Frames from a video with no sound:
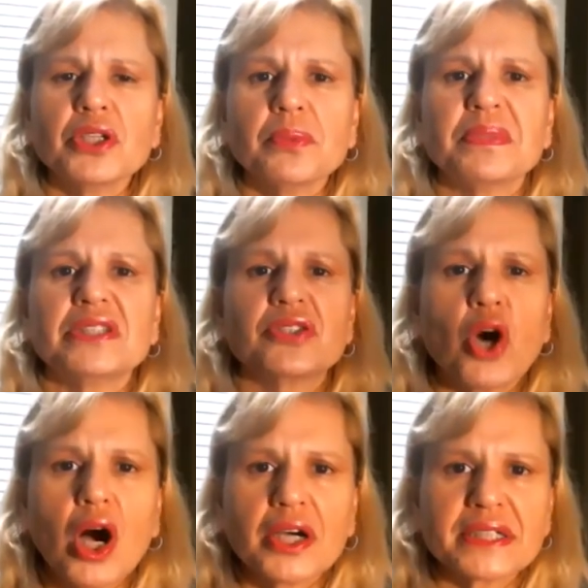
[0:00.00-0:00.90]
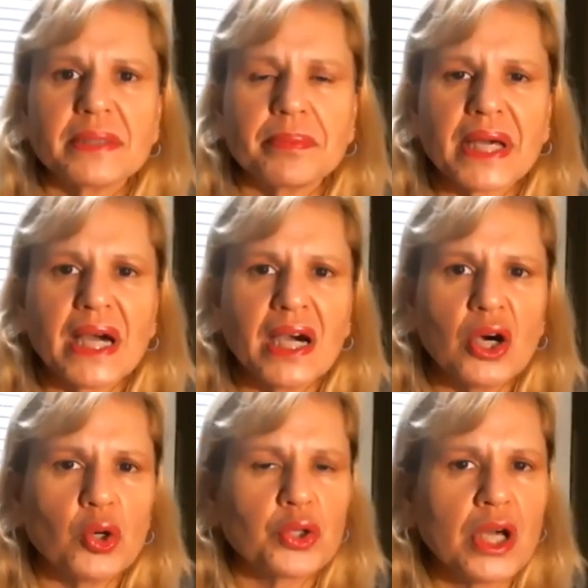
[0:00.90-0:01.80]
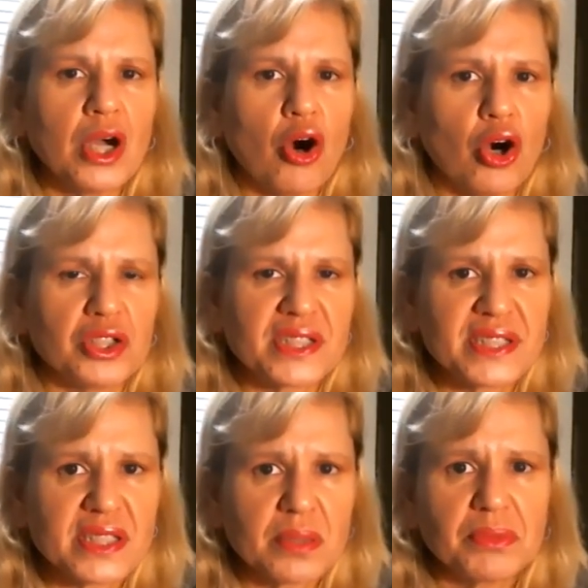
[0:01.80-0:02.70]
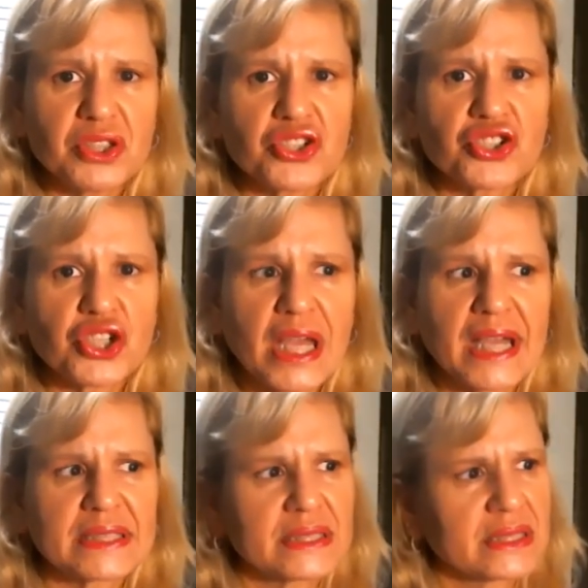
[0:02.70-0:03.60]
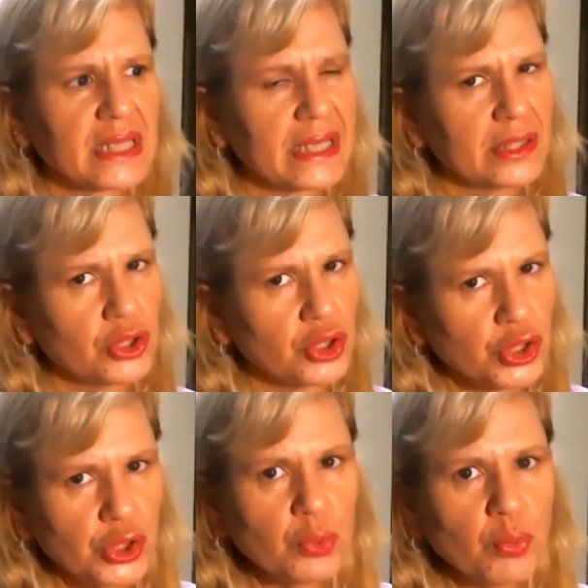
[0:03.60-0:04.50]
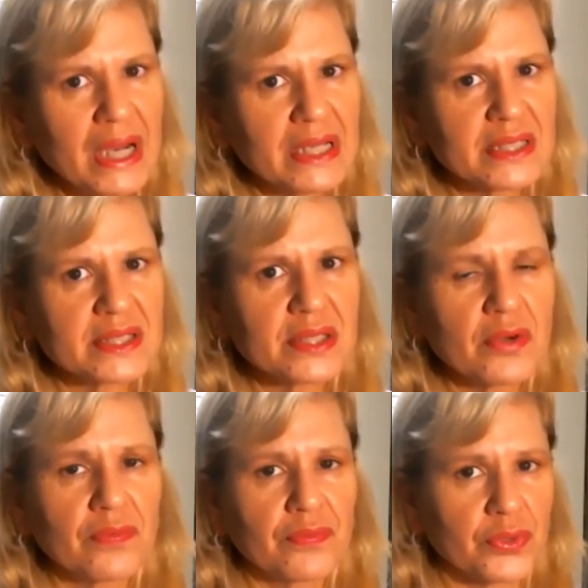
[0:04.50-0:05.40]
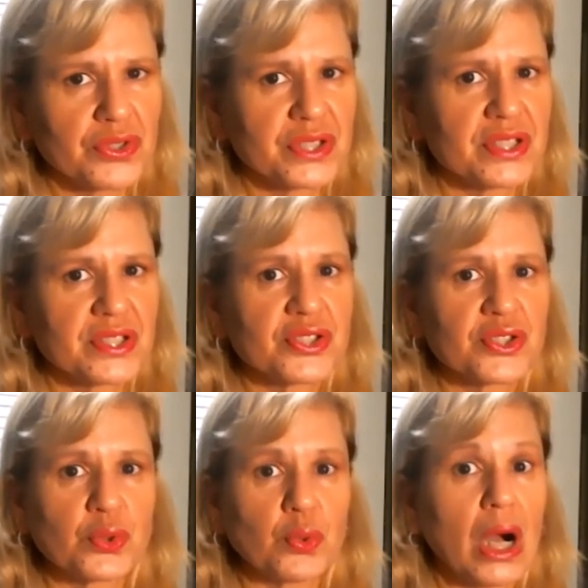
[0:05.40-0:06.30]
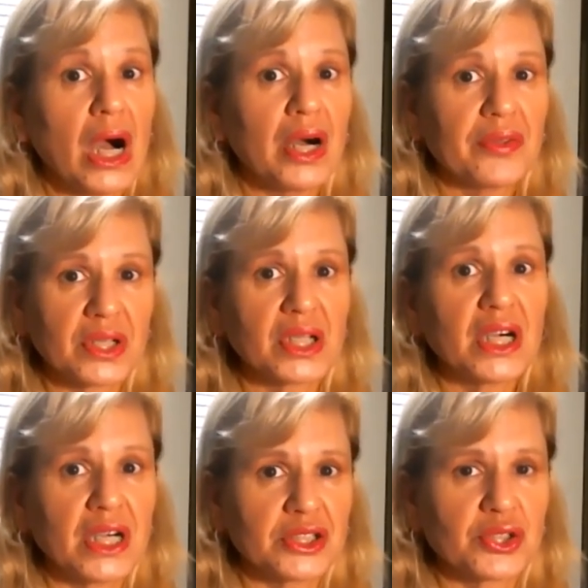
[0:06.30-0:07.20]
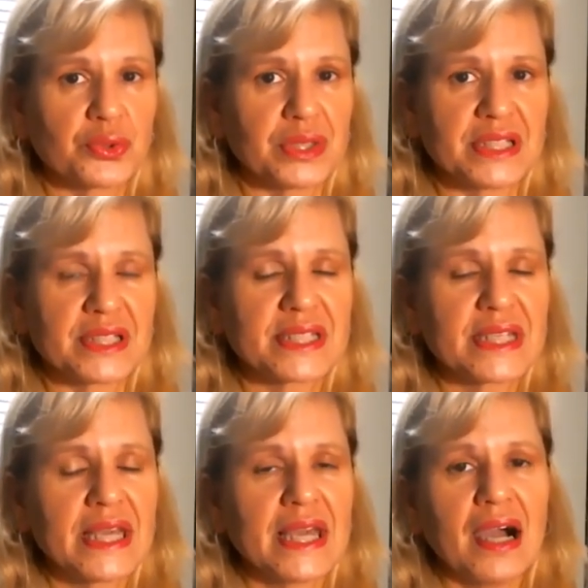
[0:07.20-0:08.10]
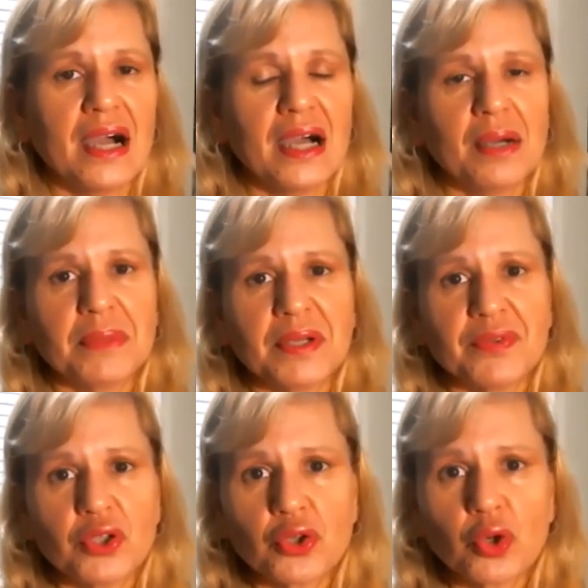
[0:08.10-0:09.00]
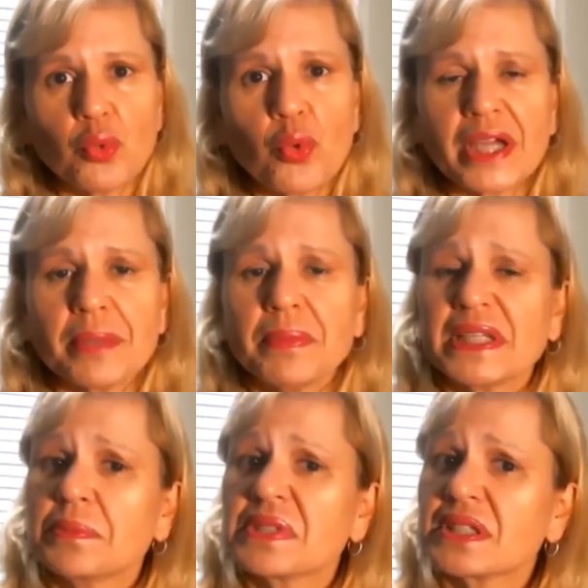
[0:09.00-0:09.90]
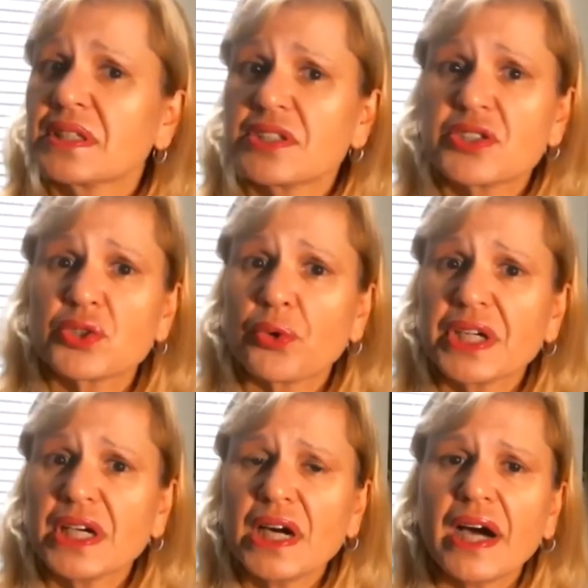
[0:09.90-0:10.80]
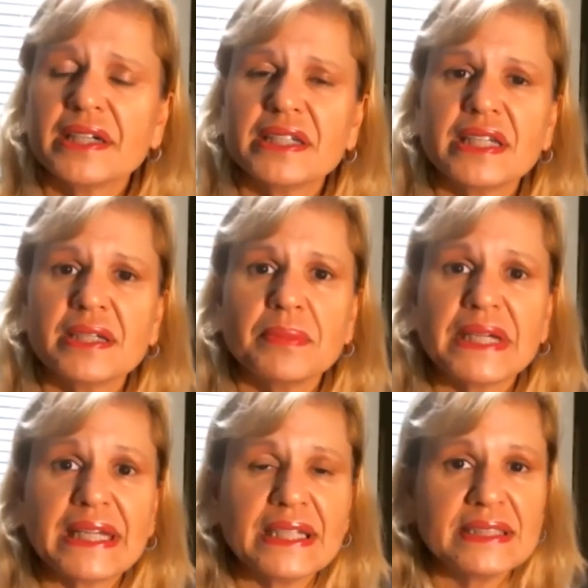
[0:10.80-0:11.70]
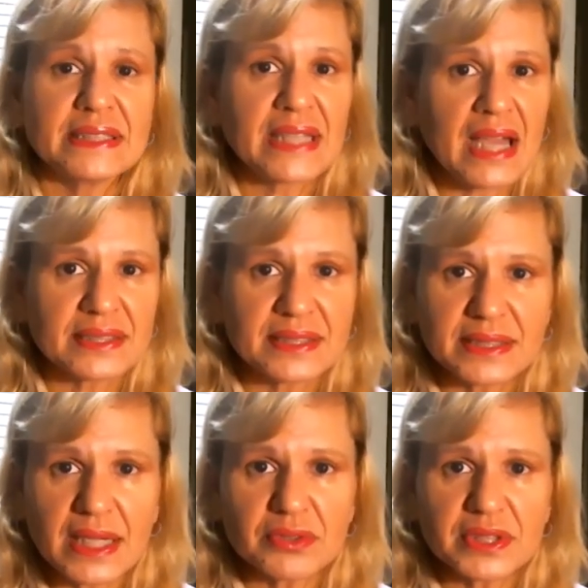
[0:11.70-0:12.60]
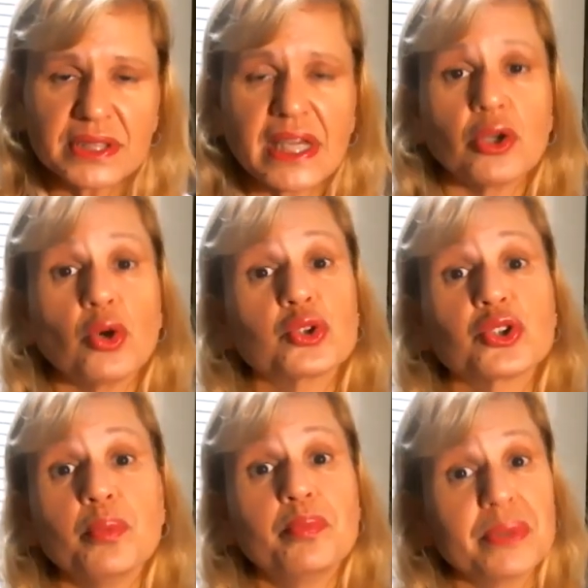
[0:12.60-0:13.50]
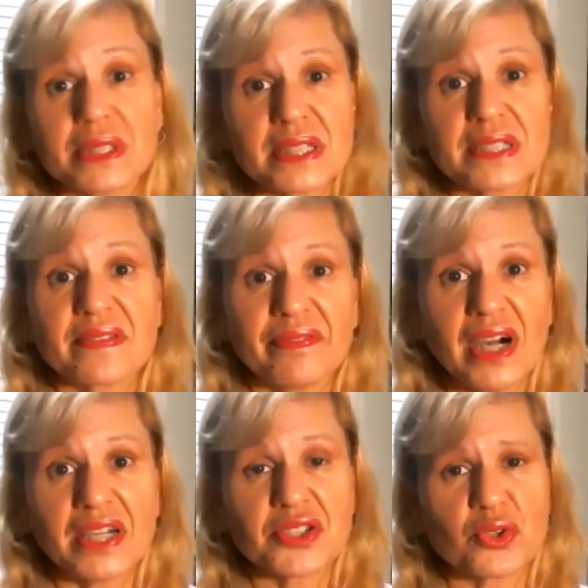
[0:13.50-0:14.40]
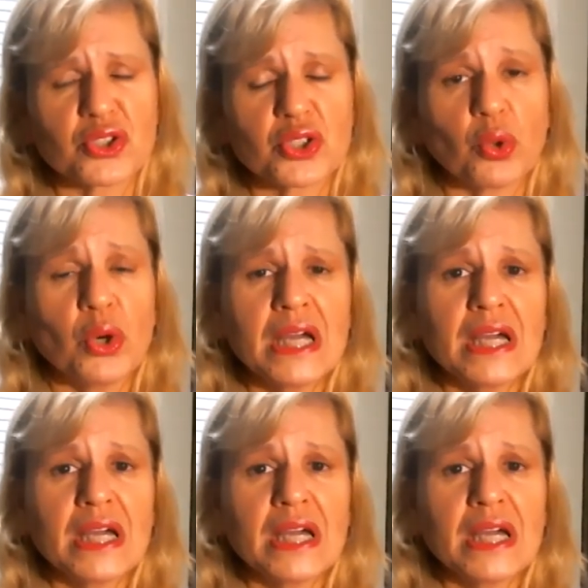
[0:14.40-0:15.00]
going to be talking about our stimulus checks in the U.S. versus to other countries. If you don't know who I am, my name is Liz Soria. I am a tax accountant and also a business advisor. So